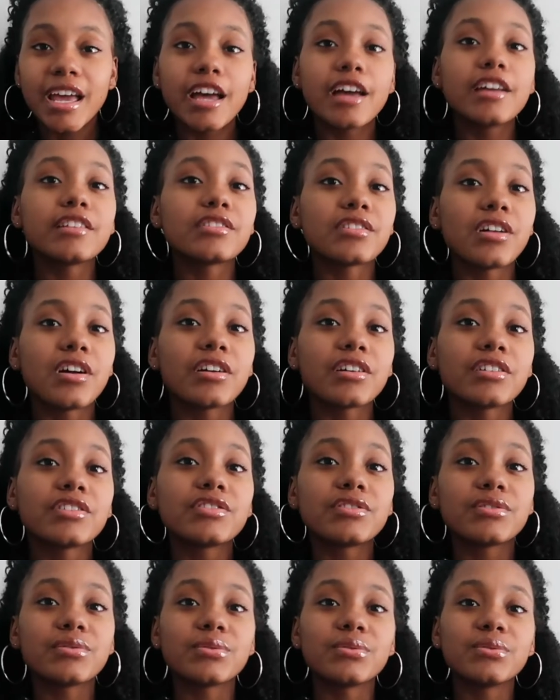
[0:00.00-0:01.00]
as long
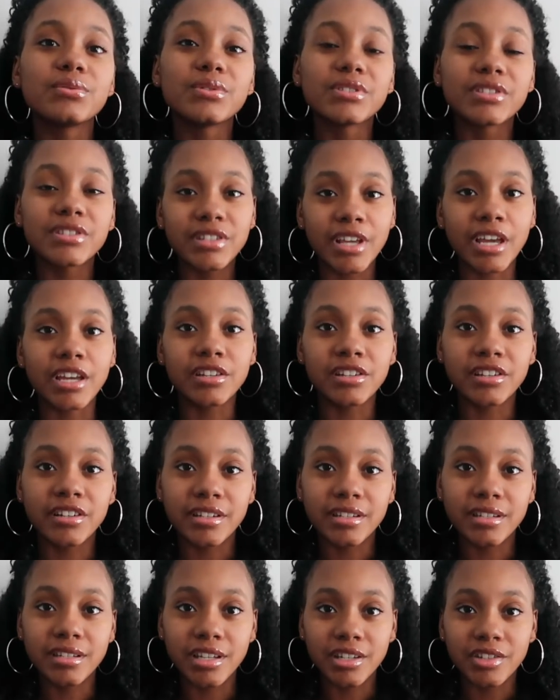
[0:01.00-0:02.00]
as you set your
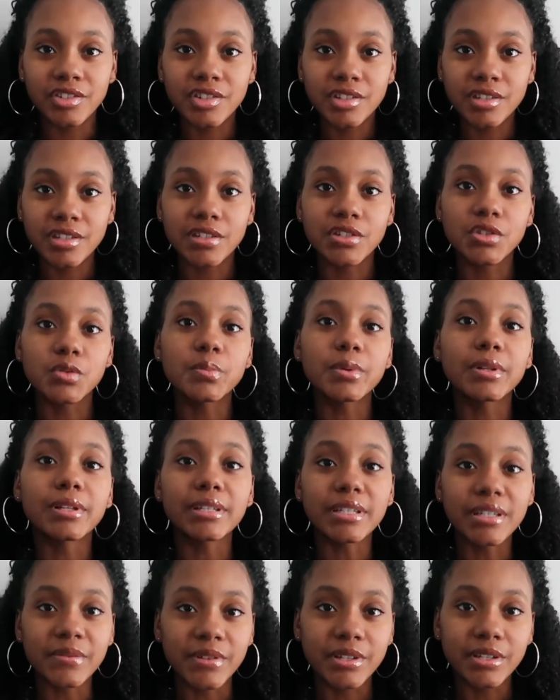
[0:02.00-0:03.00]
intentions and you
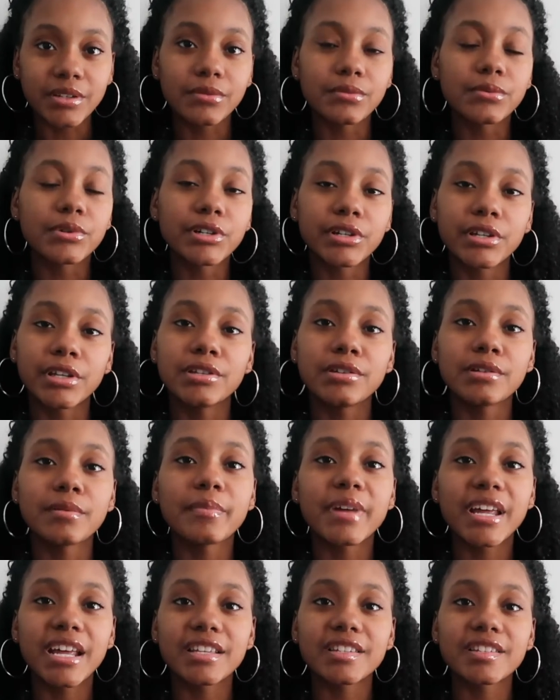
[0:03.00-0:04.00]
believe in your work and your
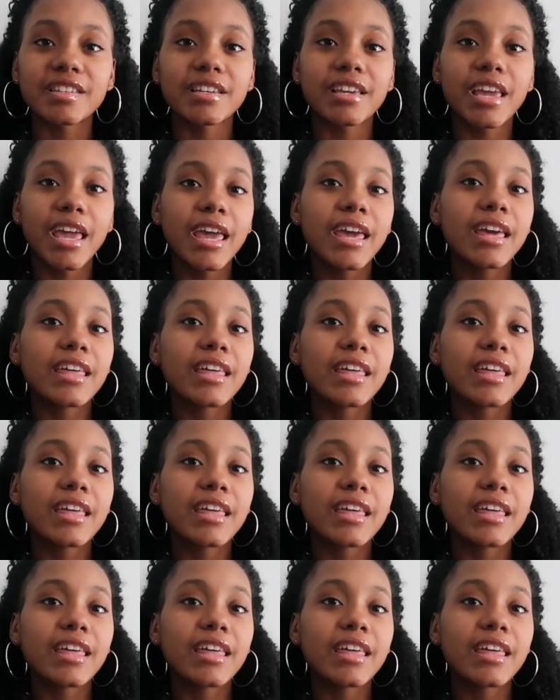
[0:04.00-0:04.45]
magic,